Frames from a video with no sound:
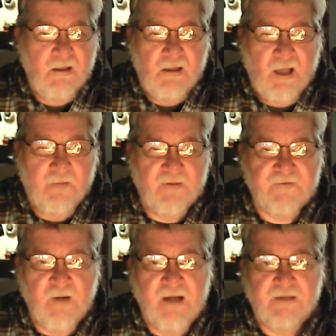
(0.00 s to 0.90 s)
I've been
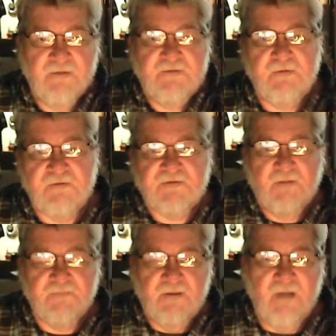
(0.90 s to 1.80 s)
trying to do
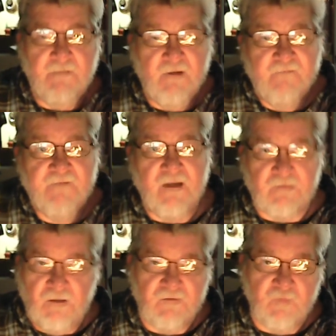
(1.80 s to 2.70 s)
something. As a matter of fact,
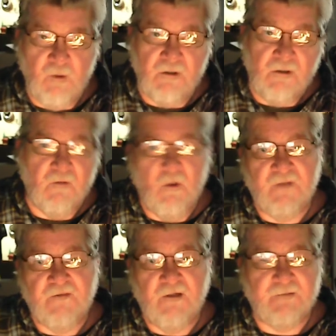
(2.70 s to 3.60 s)
I was working on one
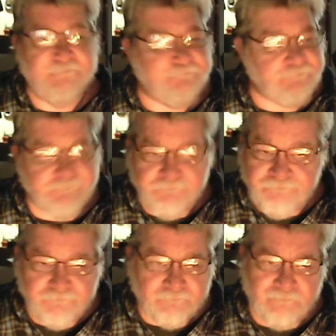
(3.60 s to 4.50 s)
thing,
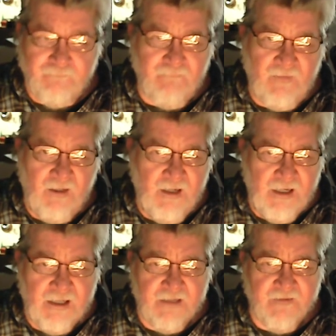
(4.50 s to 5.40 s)

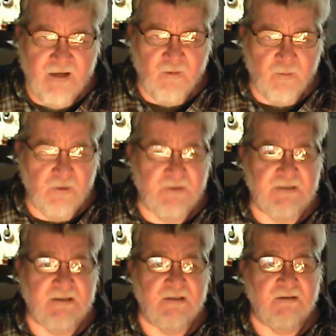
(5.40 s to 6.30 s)
and that really
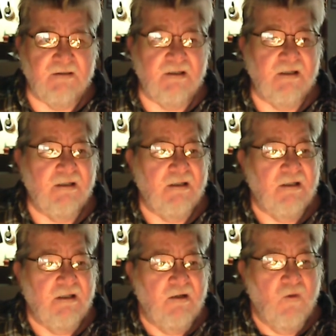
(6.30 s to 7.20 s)
didn't
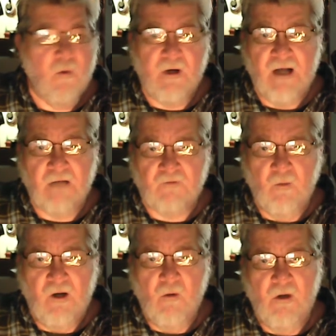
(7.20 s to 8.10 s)
work out the way
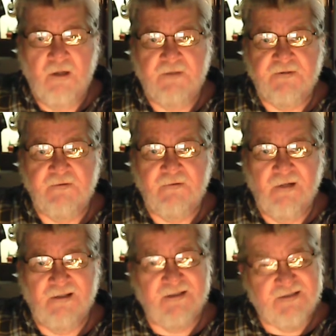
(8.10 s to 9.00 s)
I wanted to, at
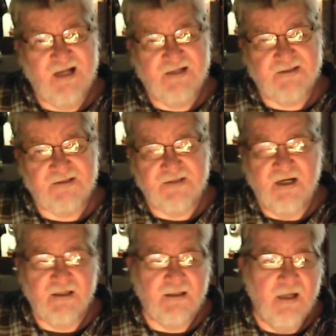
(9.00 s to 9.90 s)
least not just
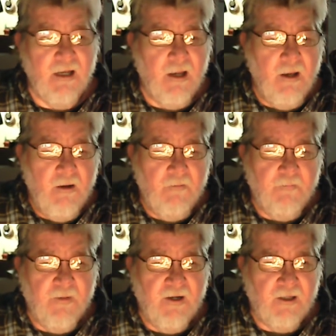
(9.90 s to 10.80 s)
yet.
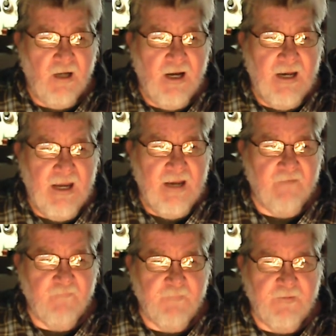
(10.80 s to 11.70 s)
But I
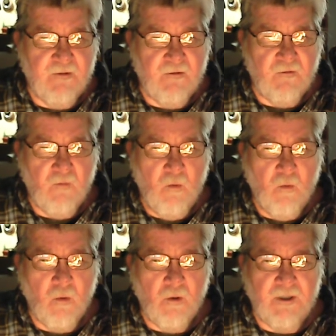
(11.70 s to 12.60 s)
have been
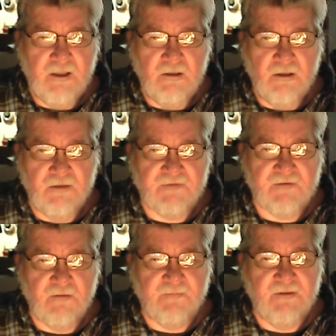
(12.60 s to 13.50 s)
working on
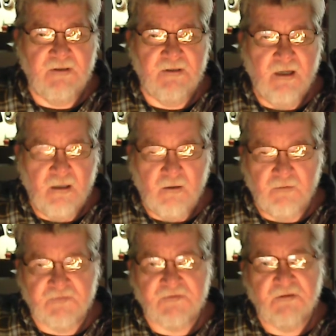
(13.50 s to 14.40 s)
something else,